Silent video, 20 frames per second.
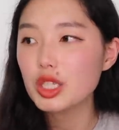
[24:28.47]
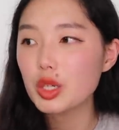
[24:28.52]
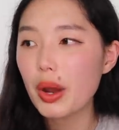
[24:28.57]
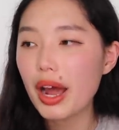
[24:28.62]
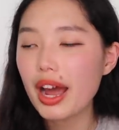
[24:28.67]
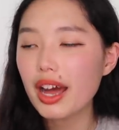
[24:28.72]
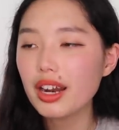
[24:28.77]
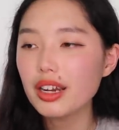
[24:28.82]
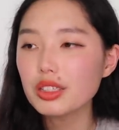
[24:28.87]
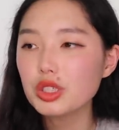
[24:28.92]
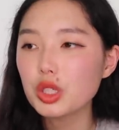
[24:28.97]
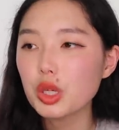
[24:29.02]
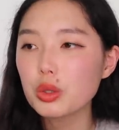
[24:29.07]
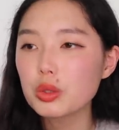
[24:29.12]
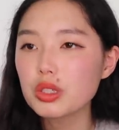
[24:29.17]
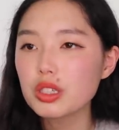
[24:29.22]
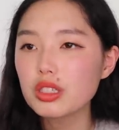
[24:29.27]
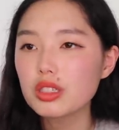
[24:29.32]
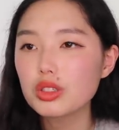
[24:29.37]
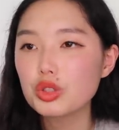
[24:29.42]
So had I
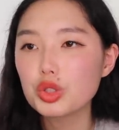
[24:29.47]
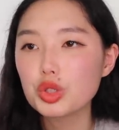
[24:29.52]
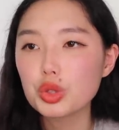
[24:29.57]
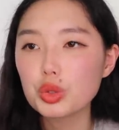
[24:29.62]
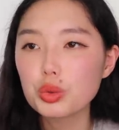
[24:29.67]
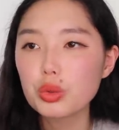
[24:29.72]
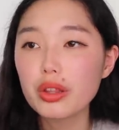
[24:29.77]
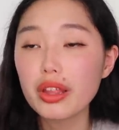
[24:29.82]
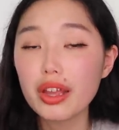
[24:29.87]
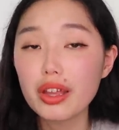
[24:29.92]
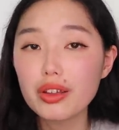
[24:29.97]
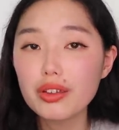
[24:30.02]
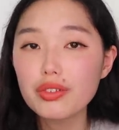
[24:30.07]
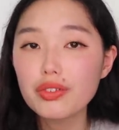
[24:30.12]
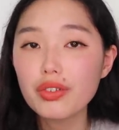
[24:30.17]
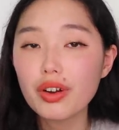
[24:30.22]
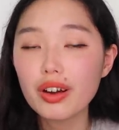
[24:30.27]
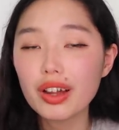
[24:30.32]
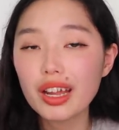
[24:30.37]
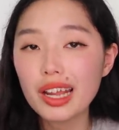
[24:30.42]
chosen to
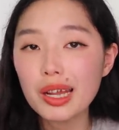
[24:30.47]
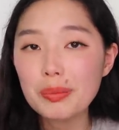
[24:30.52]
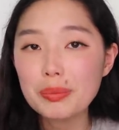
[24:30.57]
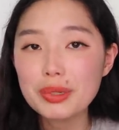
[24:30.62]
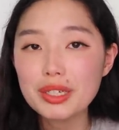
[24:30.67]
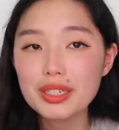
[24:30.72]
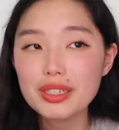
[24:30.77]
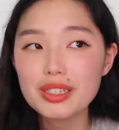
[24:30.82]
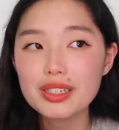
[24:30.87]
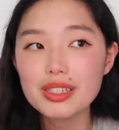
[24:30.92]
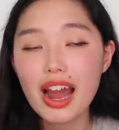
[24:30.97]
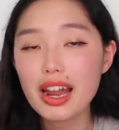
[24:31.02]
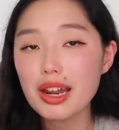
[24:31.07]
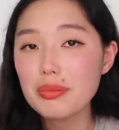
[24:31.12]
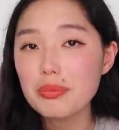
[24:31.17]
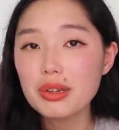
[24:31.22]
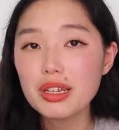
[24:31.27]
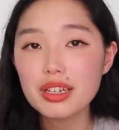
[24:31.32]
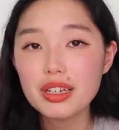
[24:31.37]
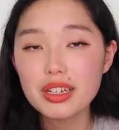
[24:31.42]
live on campus,
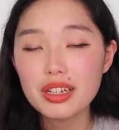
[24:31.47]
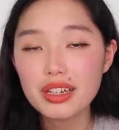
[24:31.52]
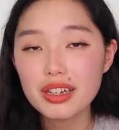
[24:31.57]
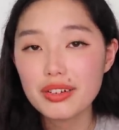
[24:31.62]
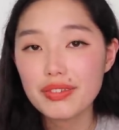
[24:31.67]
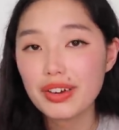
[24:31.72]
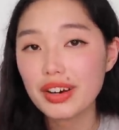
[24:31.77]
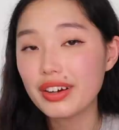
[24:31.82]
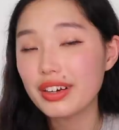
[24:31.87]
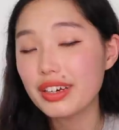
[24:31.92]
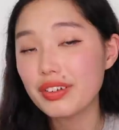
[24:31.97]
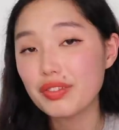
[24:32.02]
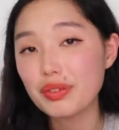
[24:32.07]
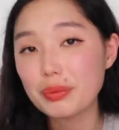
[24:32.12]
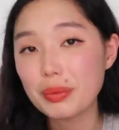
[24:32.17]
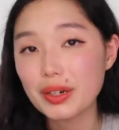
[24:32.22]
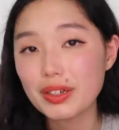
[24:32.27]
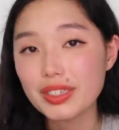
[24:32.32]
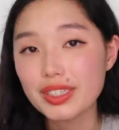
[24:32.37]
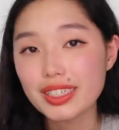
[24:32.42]
I'd be a very
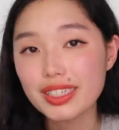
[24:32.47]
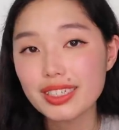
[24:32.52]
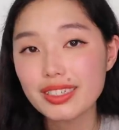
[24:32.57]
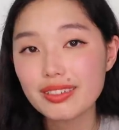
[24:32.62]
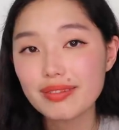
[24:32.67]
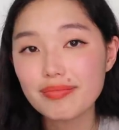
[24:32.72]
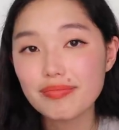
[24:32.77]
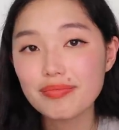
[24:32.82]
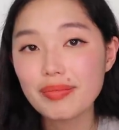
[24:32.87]
different person.